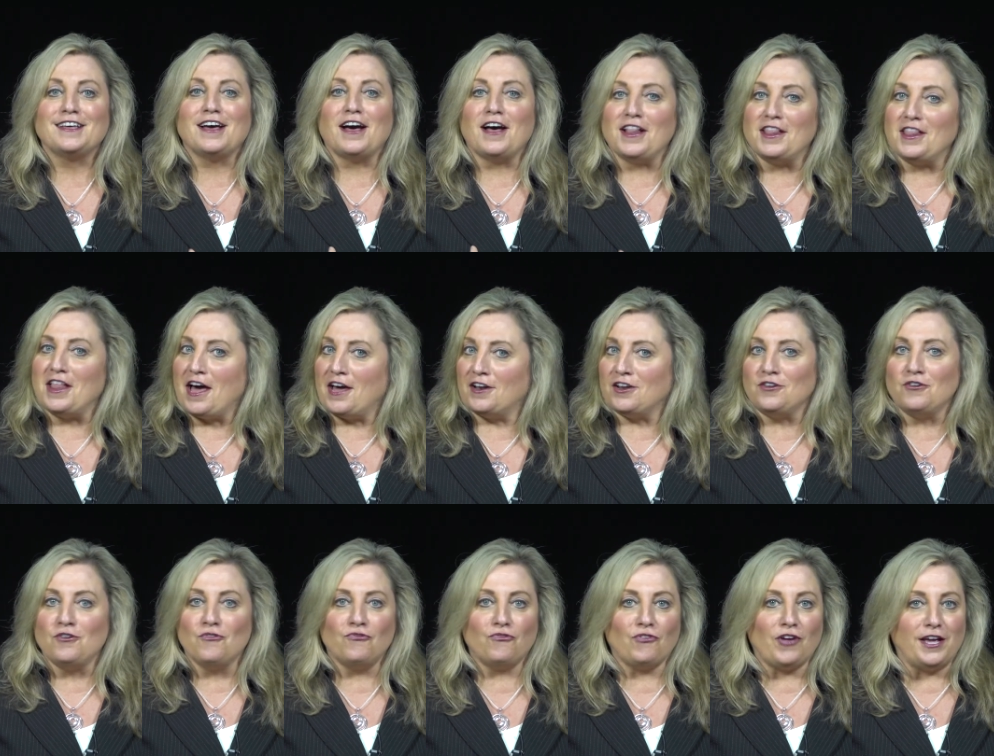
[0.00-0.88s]
A lot of
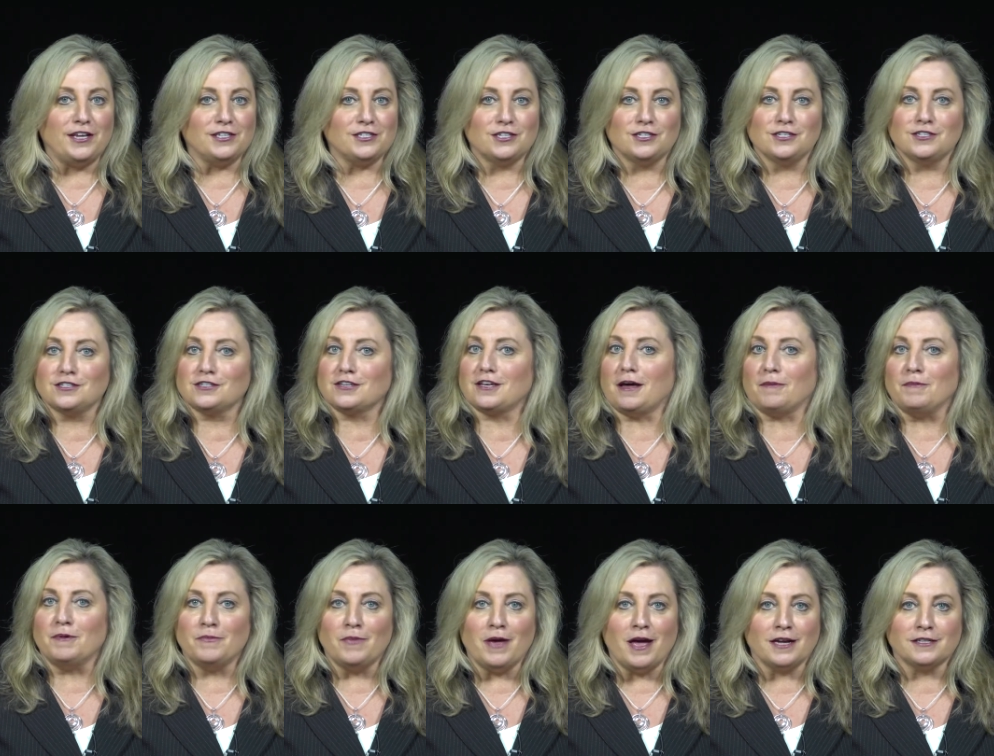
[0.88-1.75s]
new faces
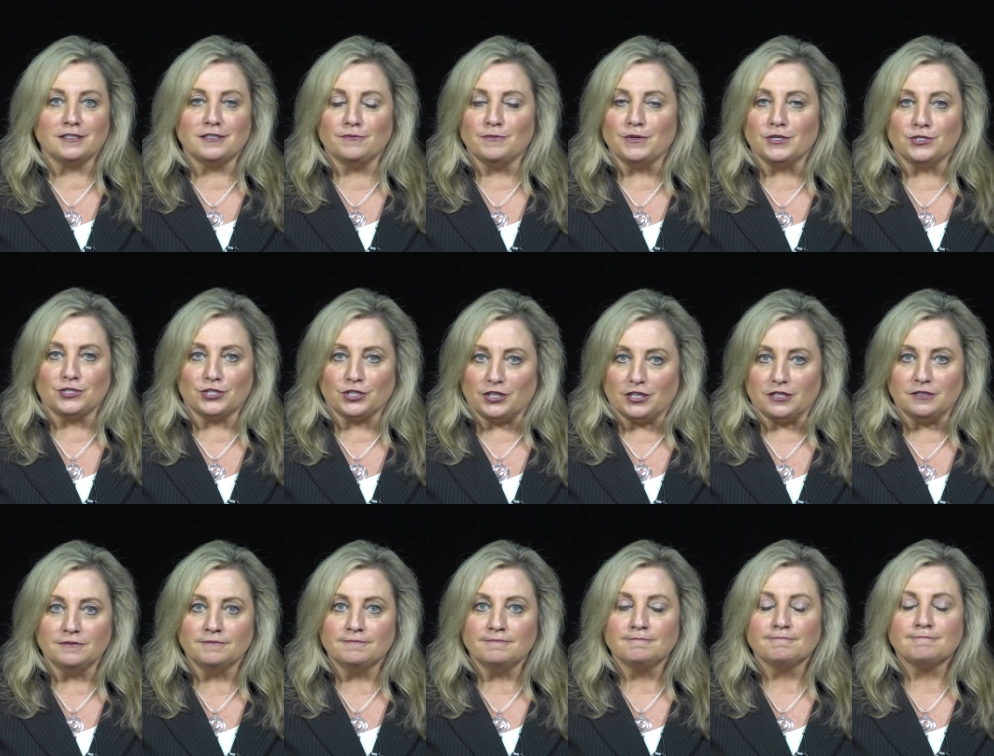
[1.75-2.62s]
coming back to
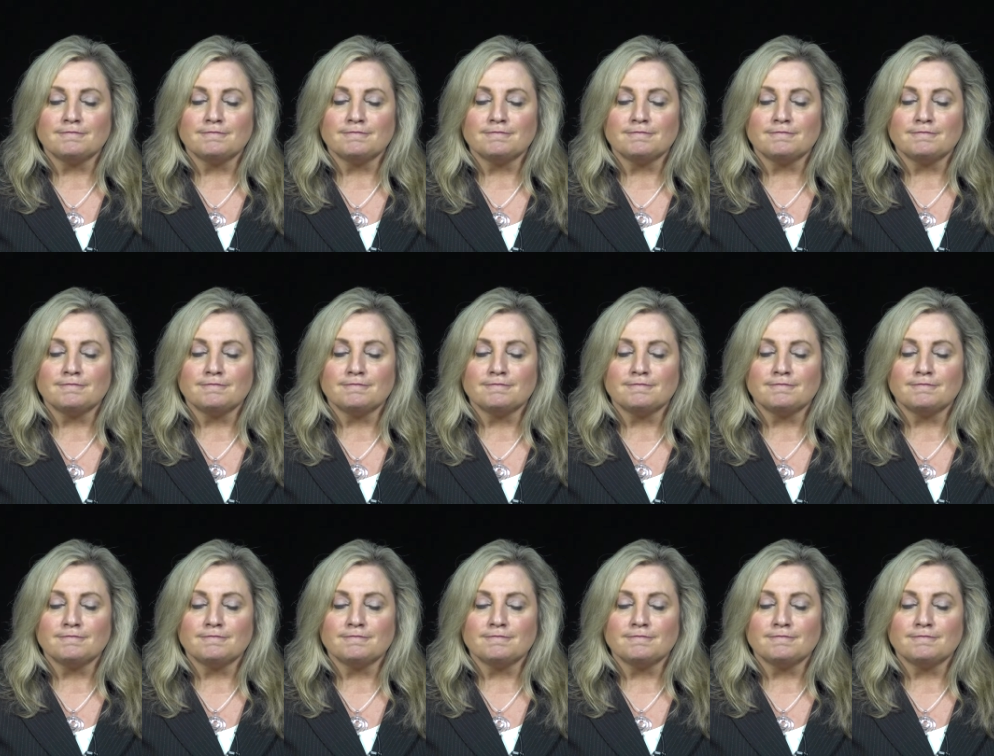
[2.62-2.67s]
Michigan.